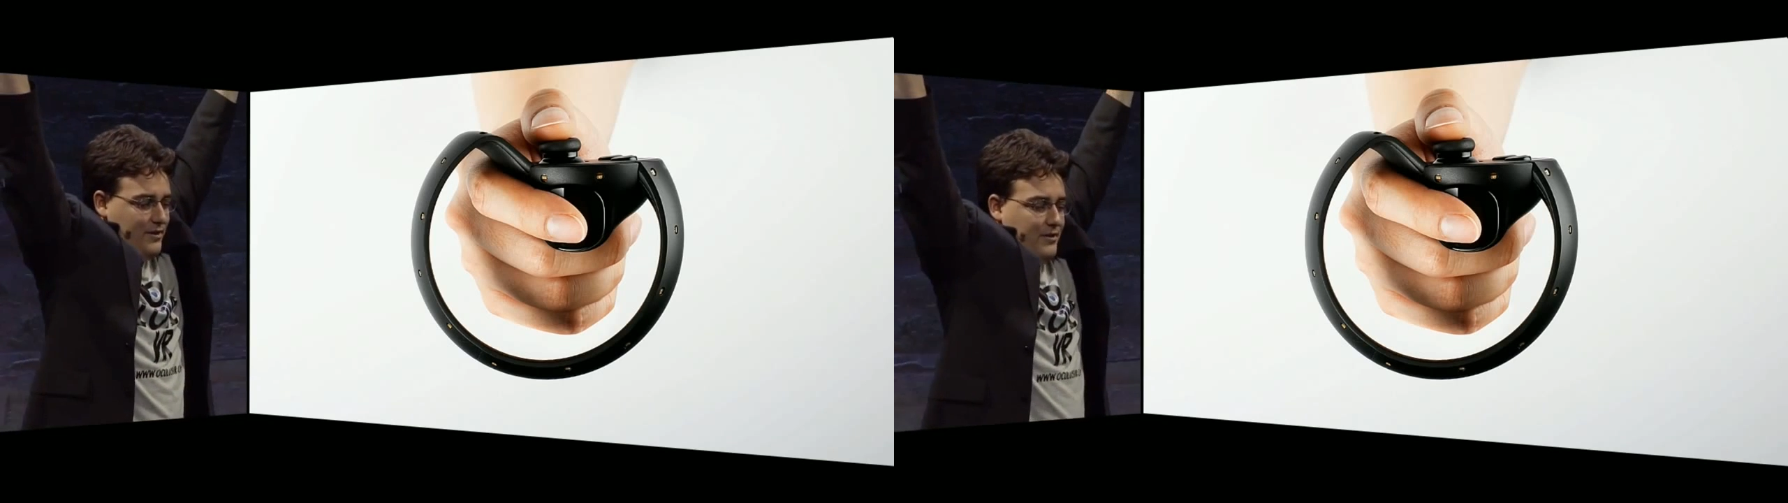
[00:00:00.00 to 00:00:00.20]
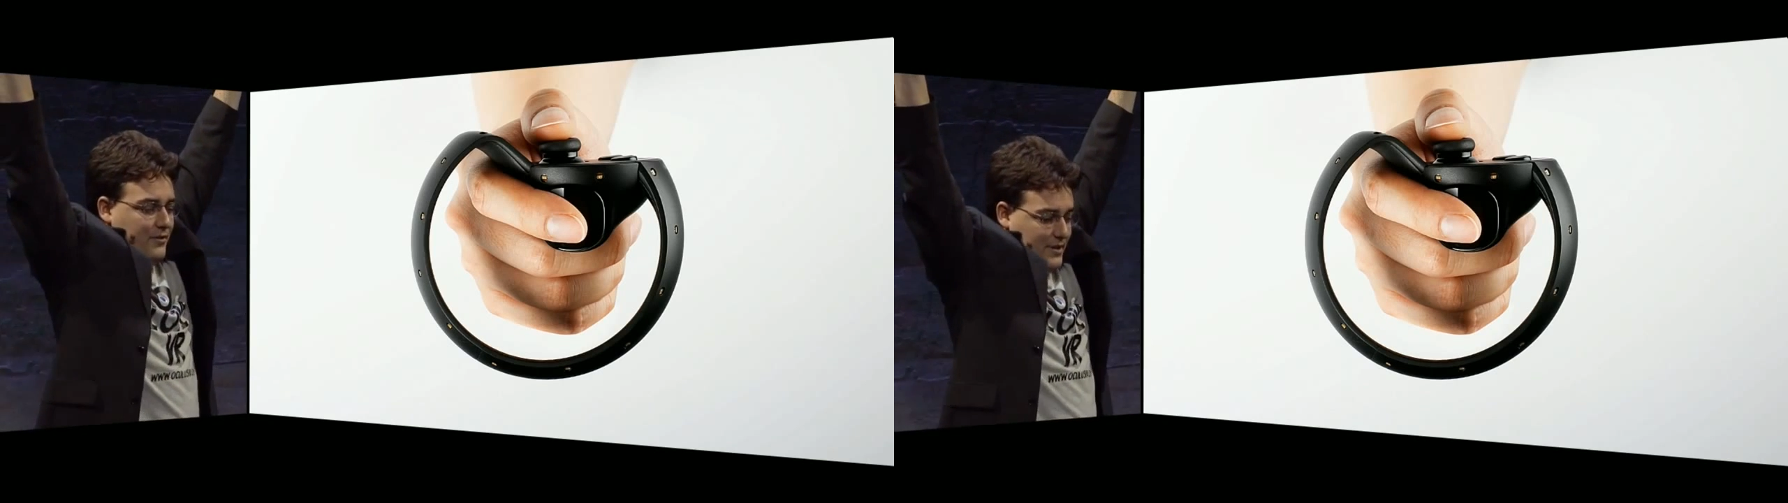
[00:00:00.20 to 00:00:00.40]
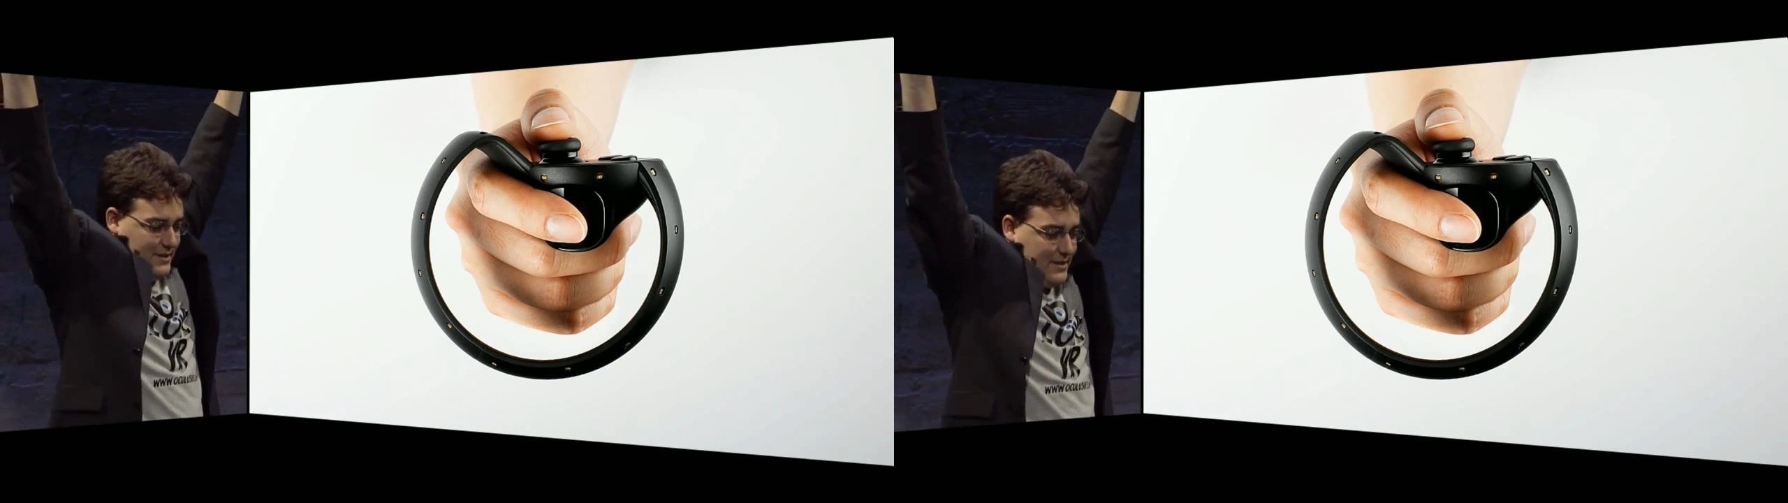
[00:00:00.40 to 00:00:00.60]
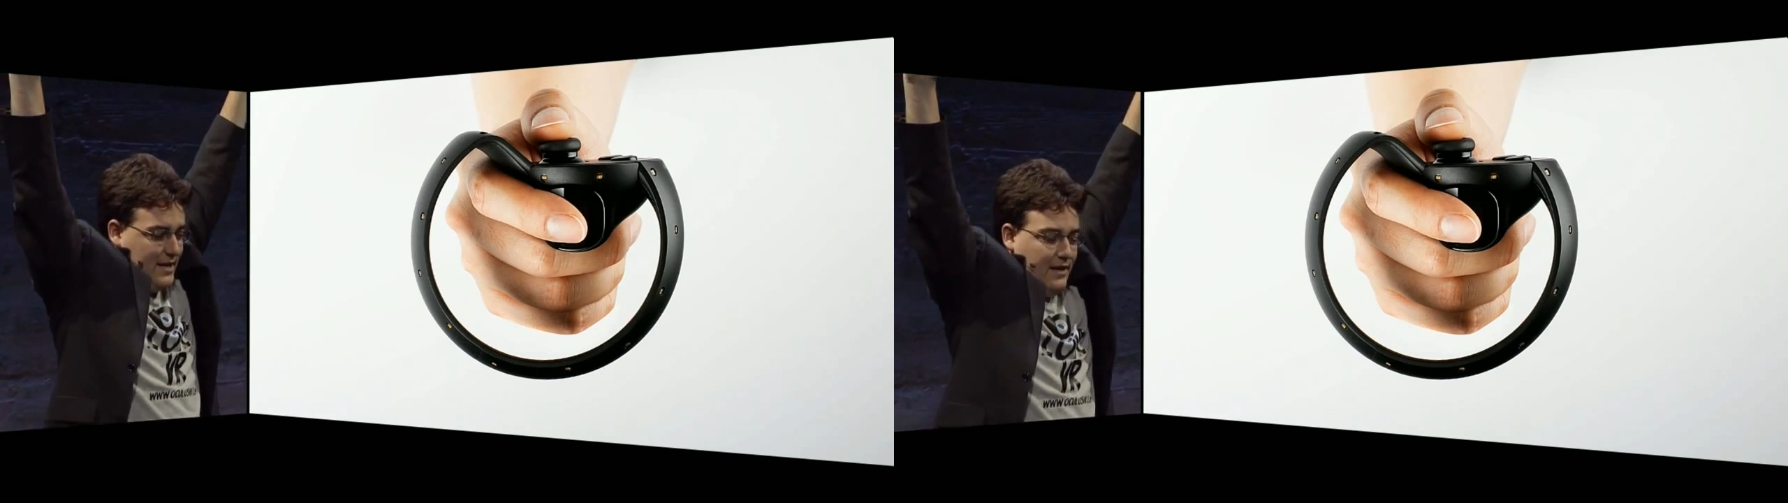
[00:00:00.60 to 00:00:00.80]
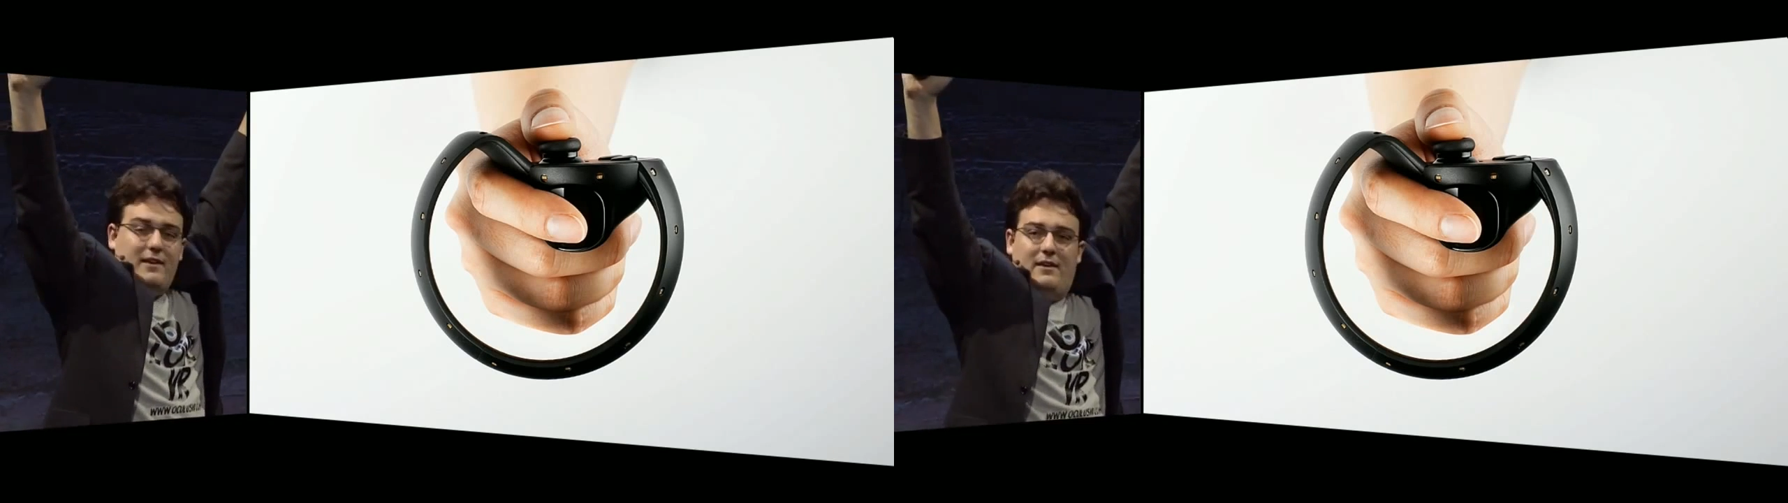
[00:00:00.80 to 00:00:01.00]
You can
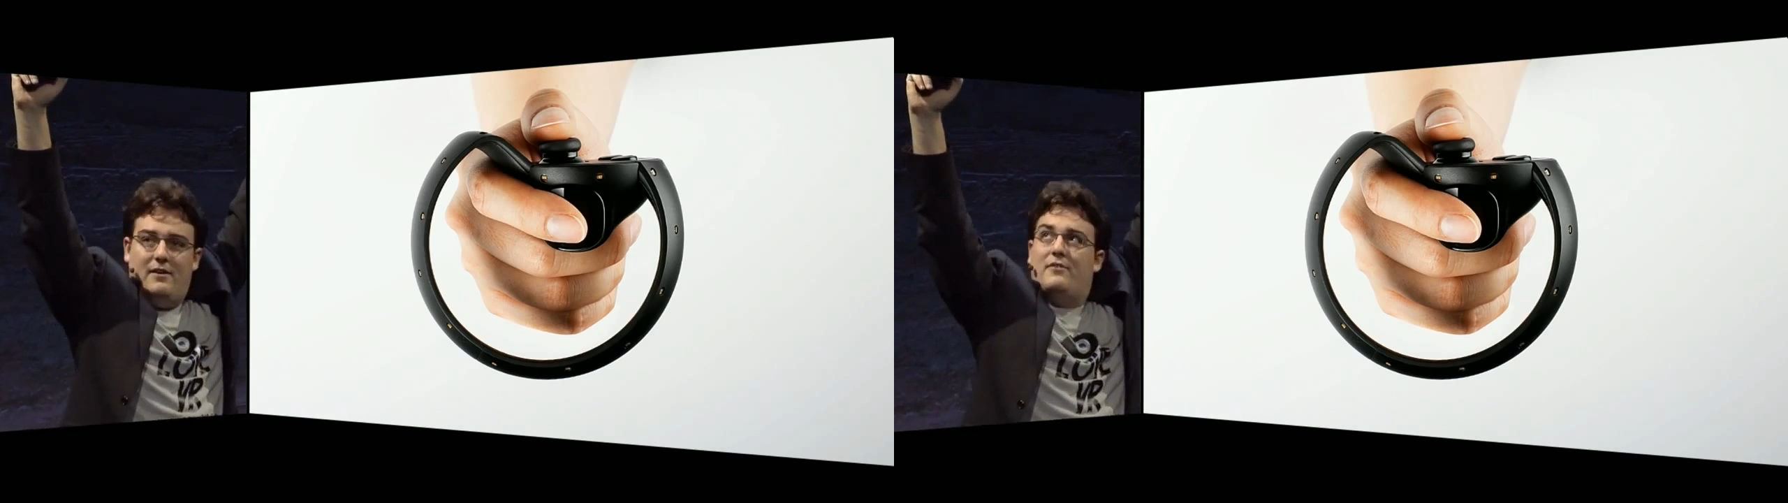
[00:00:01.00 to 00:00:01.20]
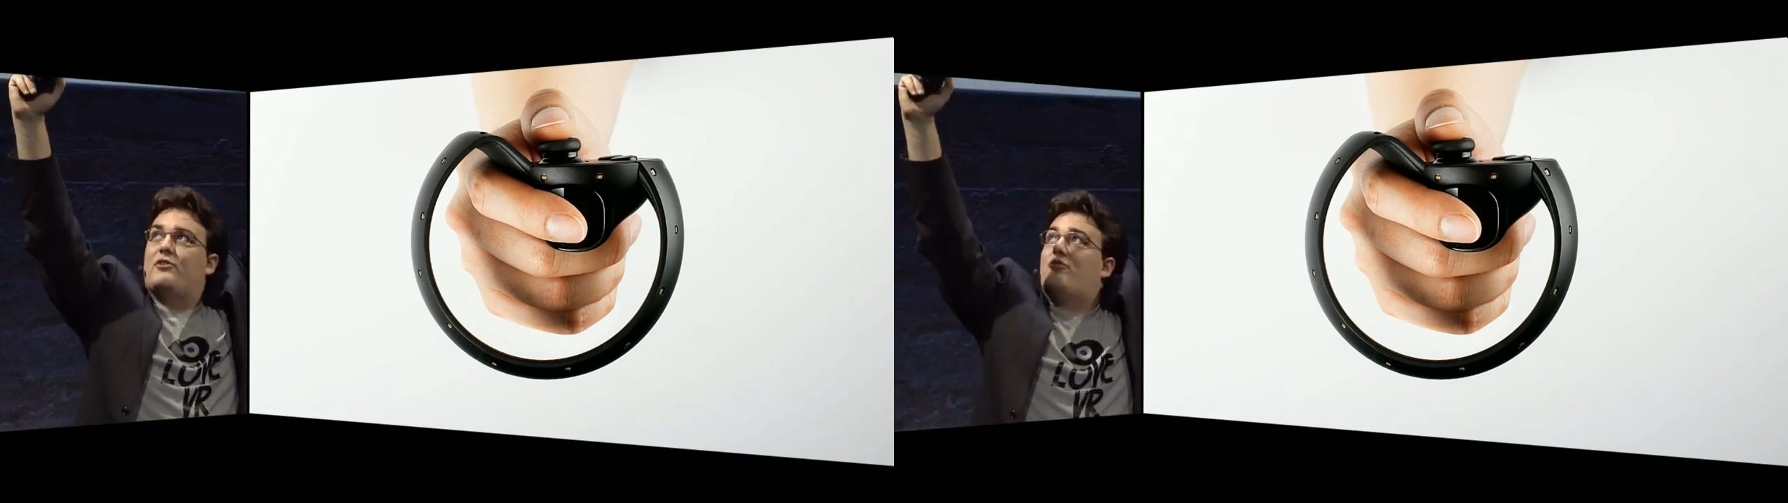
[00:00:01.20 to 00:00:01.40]
see the